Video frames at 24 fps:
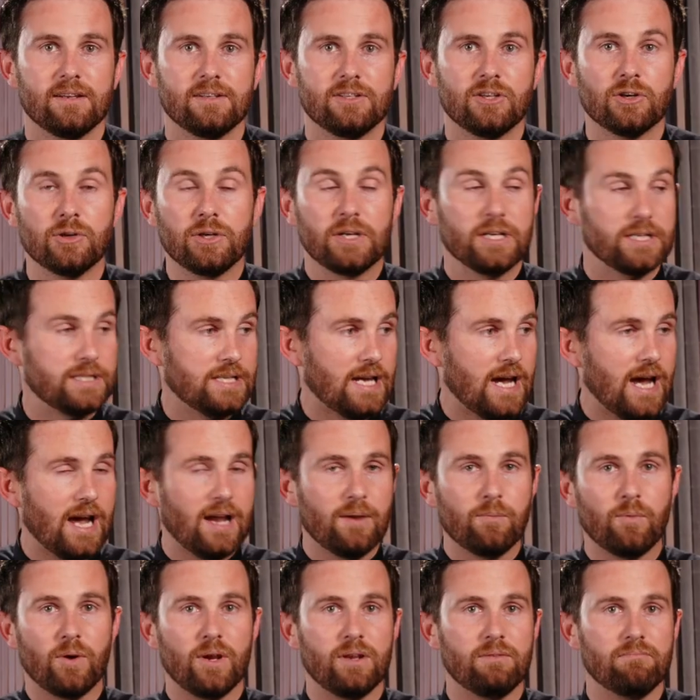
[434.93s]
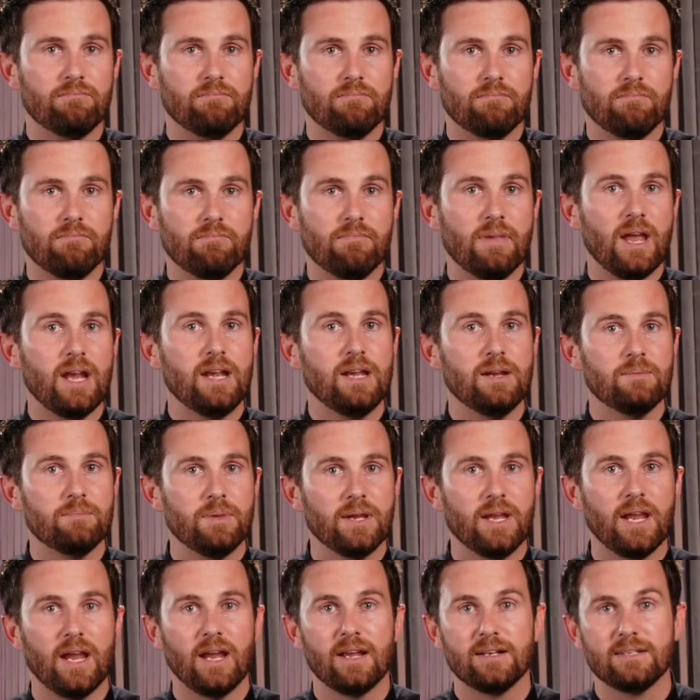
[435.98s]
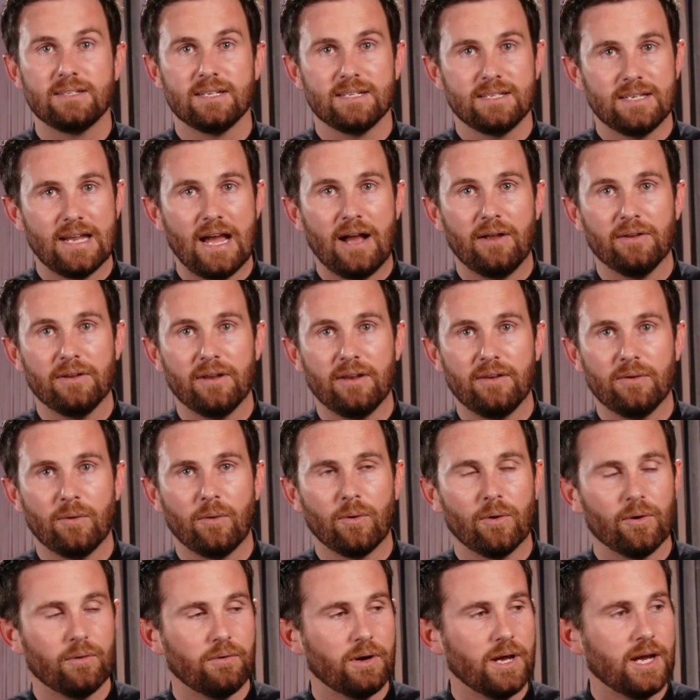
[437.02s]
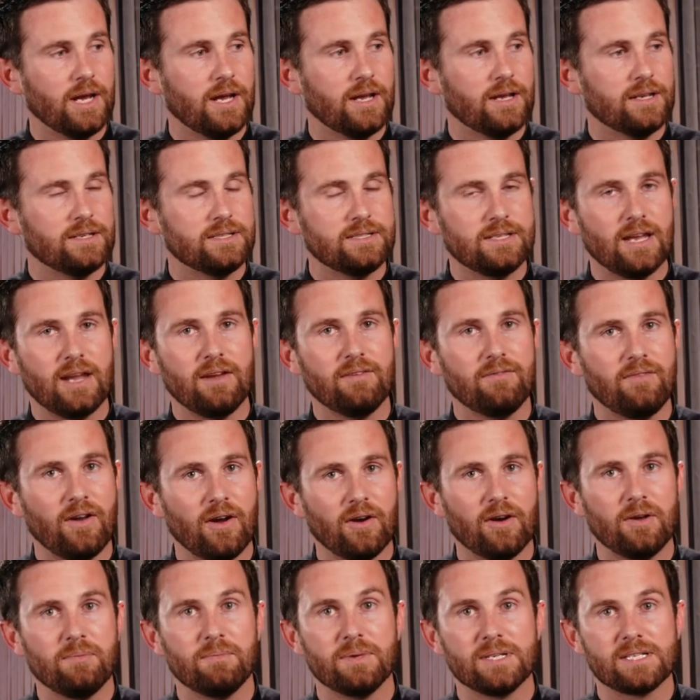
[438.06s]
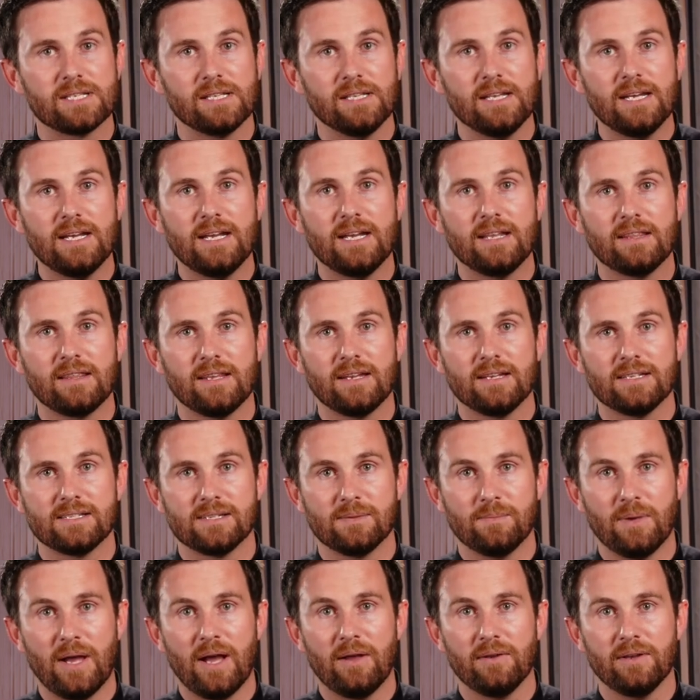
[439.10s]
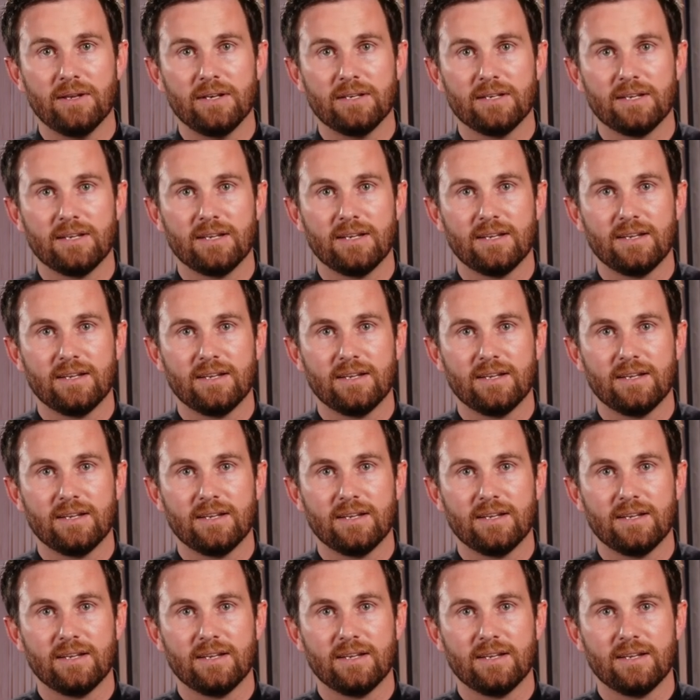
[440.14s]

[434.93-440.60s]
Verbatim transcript: during a time when many began to doubt it or say very misleading things about it.